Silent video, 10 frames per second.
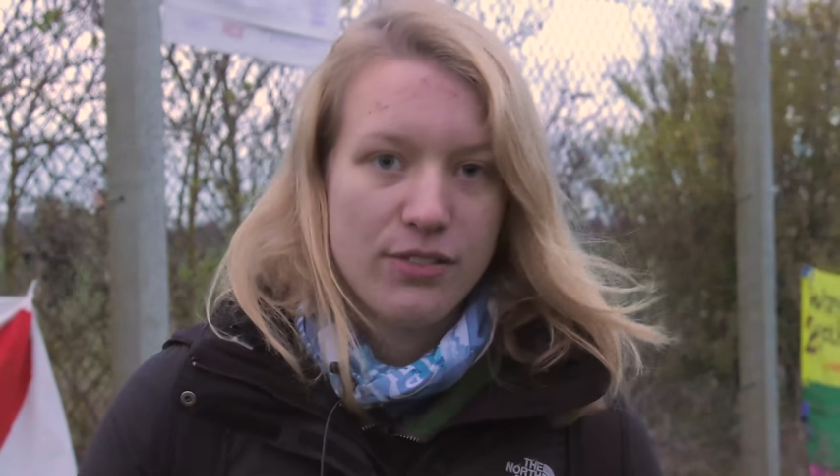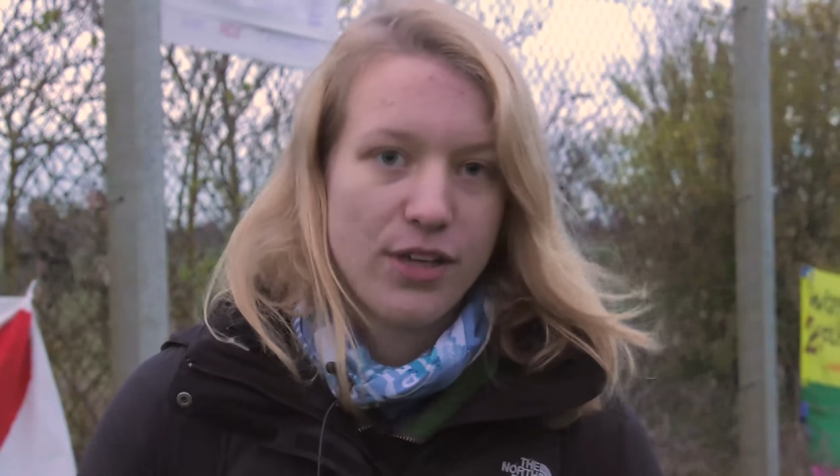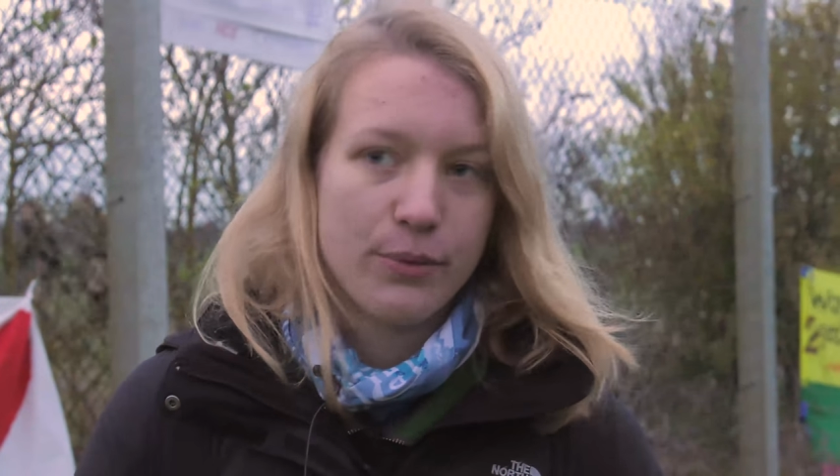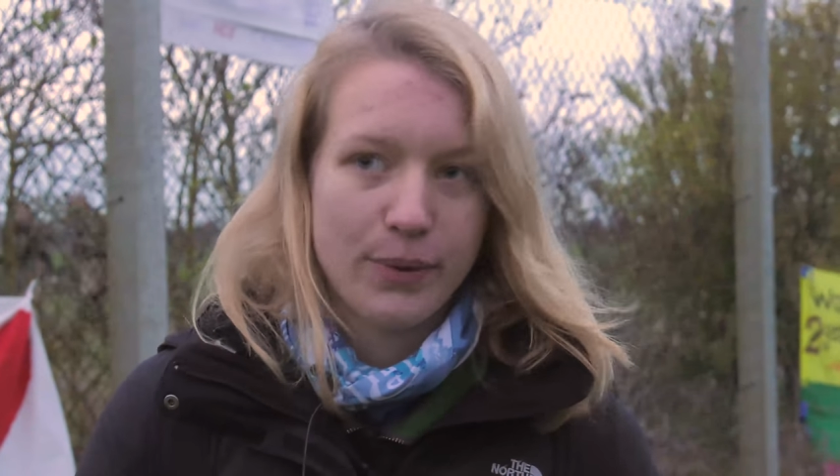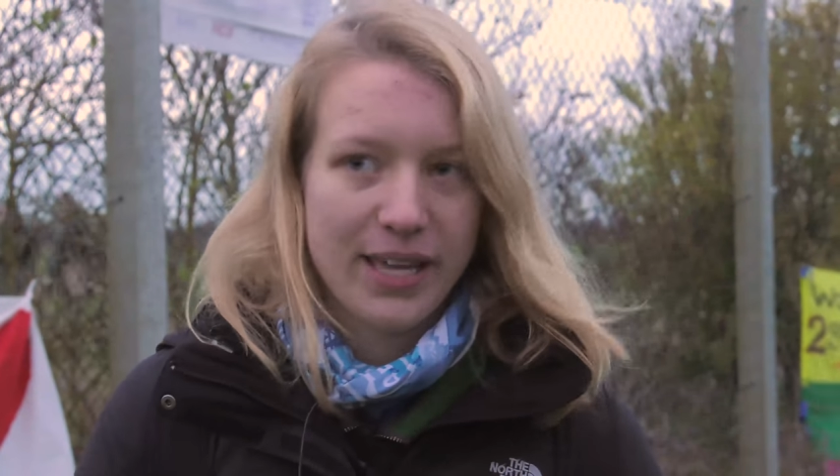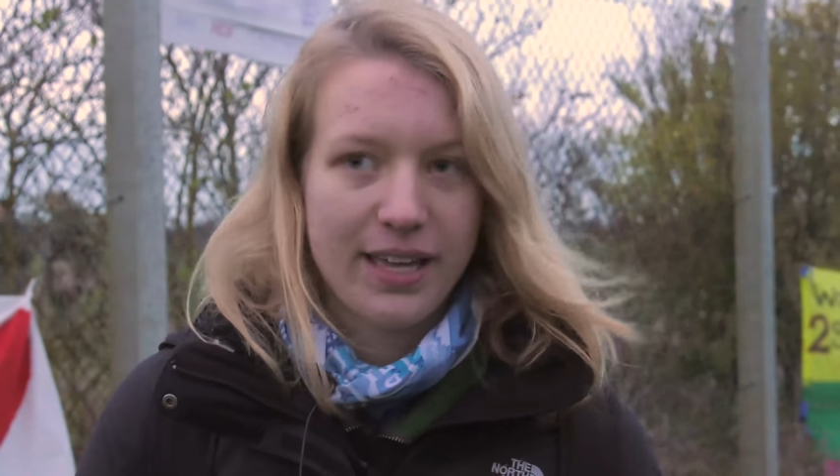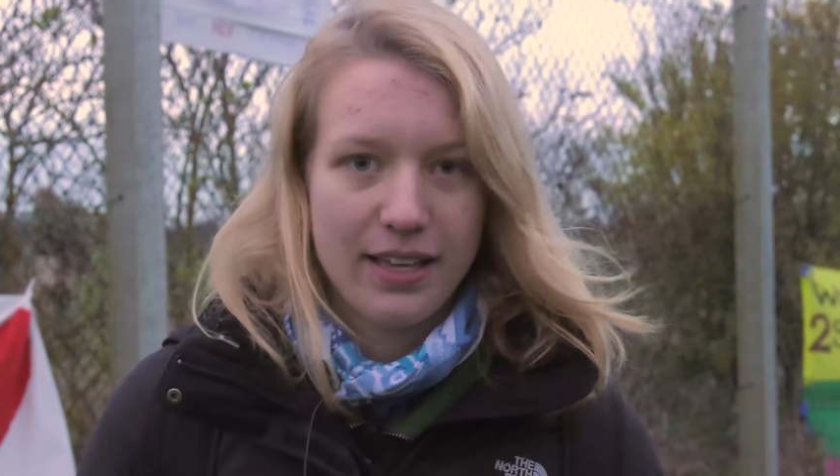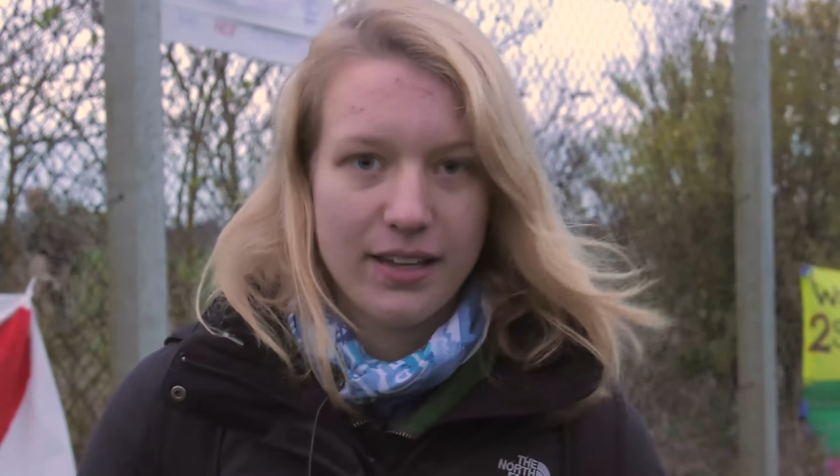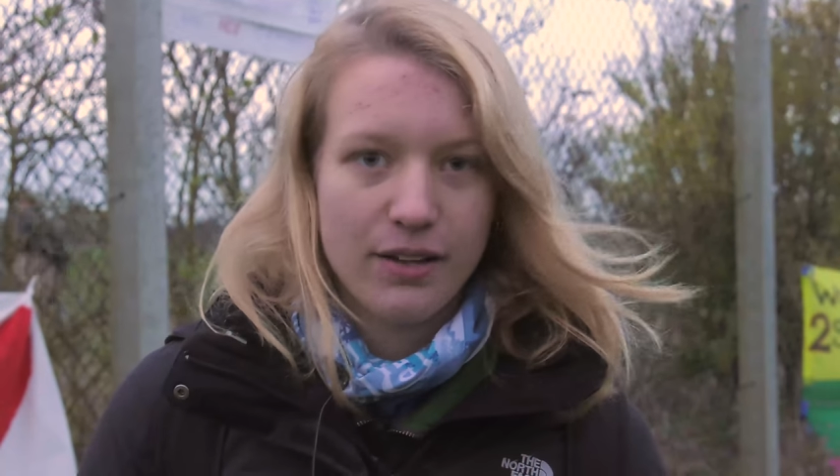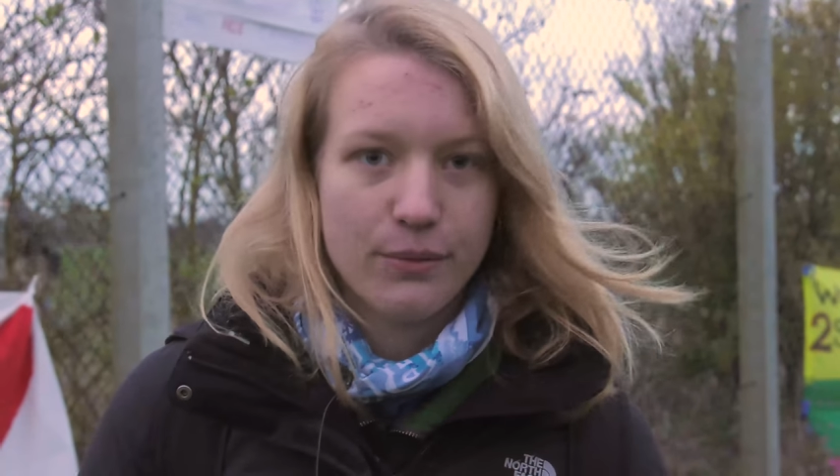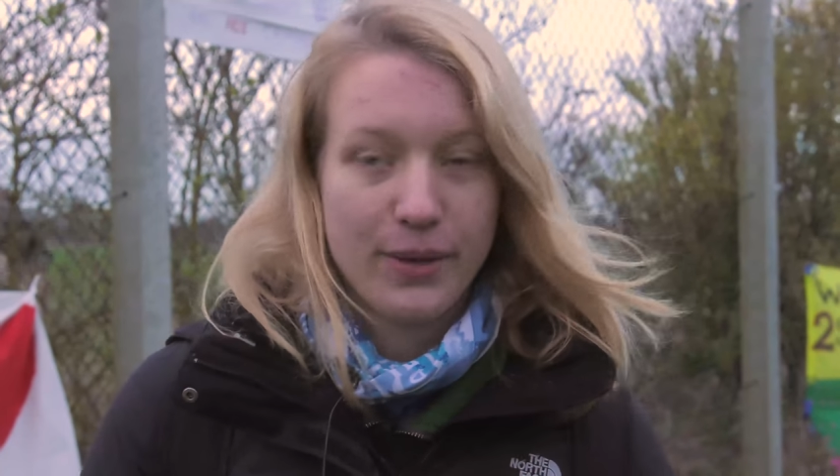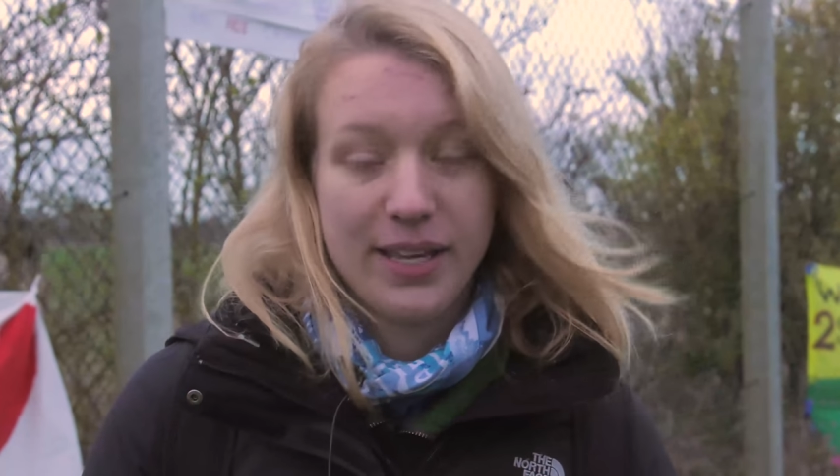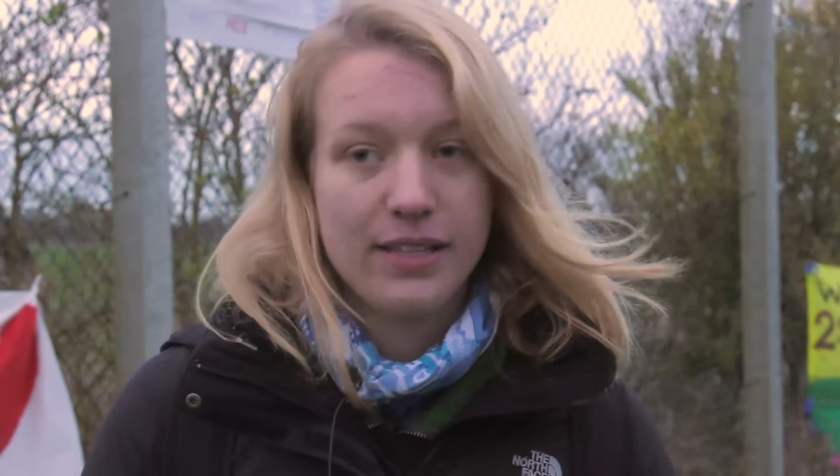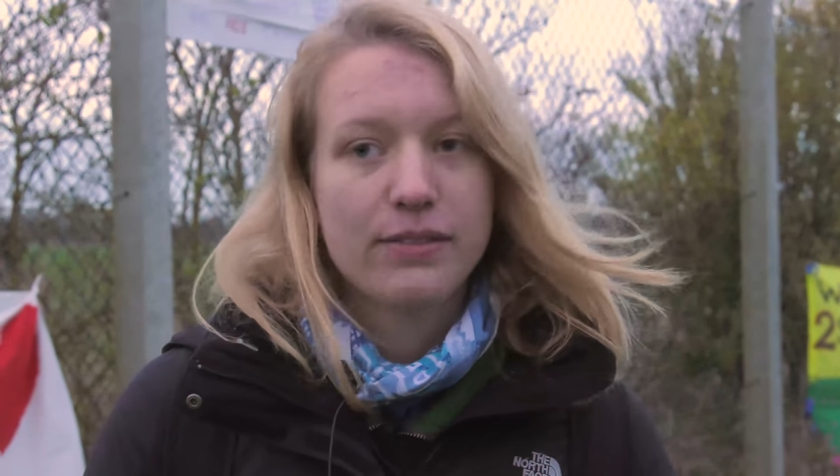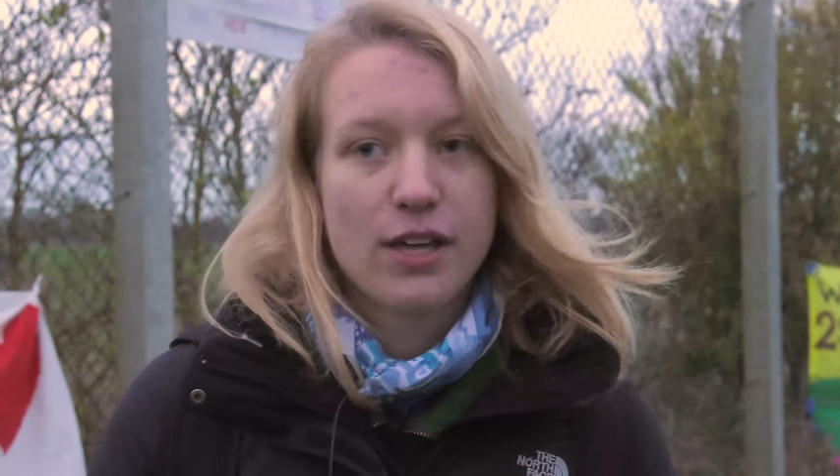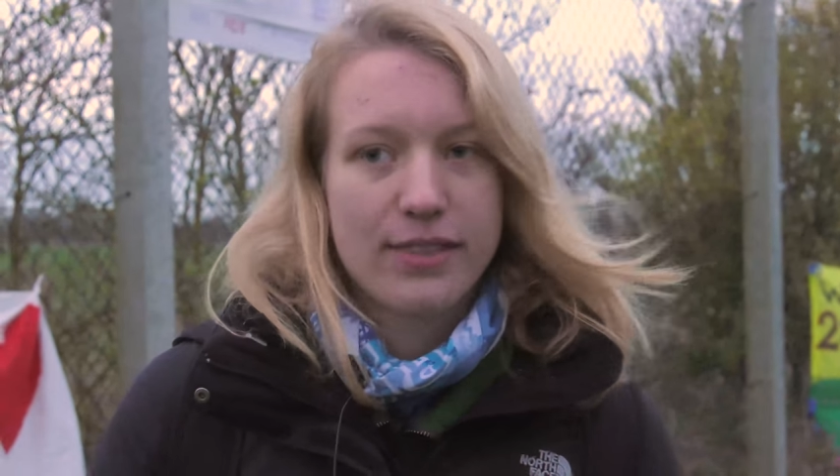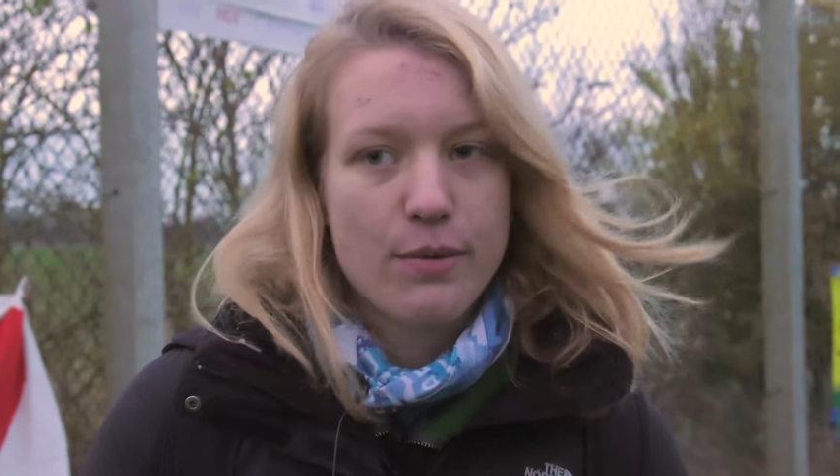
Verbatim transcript: that we're we, that